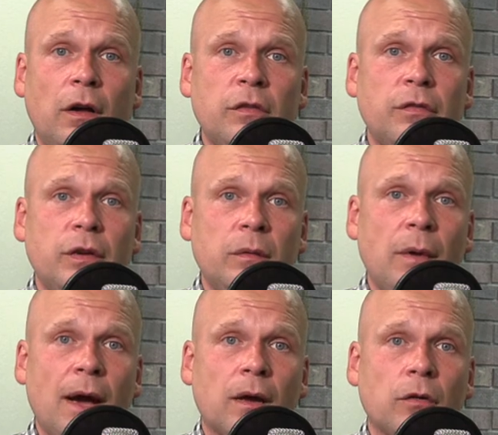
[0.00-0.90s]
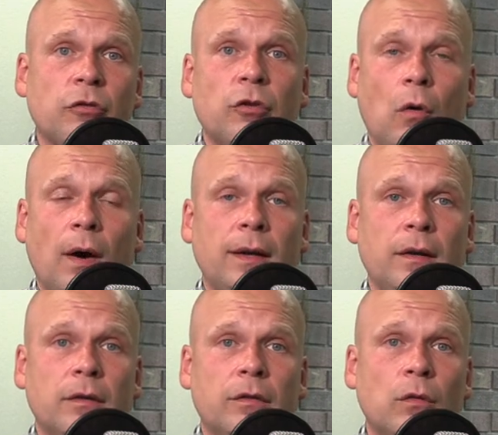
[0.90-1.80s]
us feedback or show
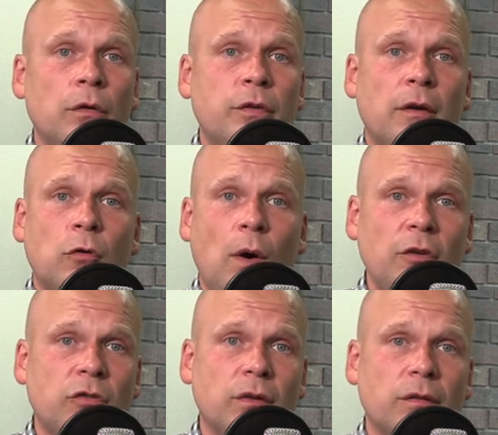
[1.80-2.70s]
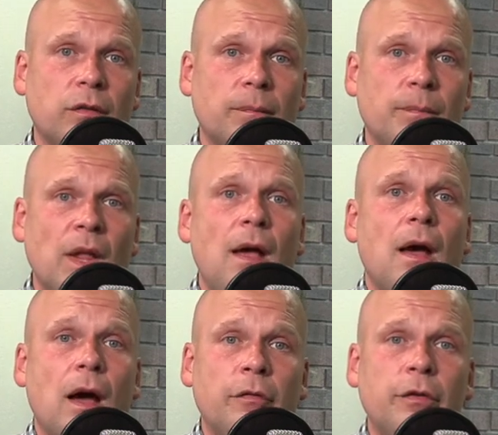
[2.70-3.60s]
ideas or if you have questions.
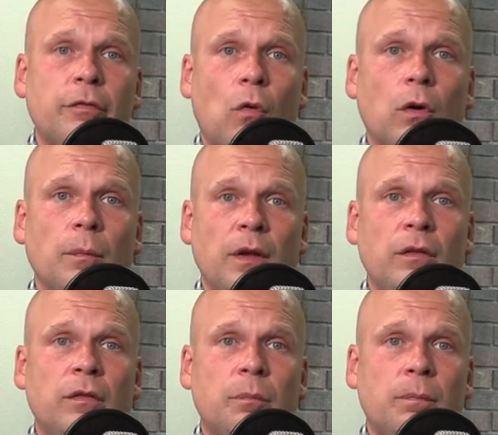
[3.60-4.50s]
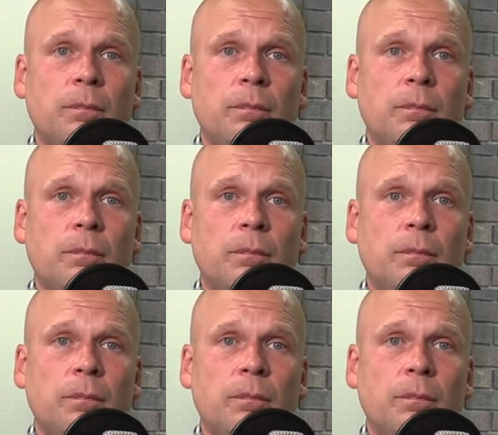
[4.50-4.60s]
Every form is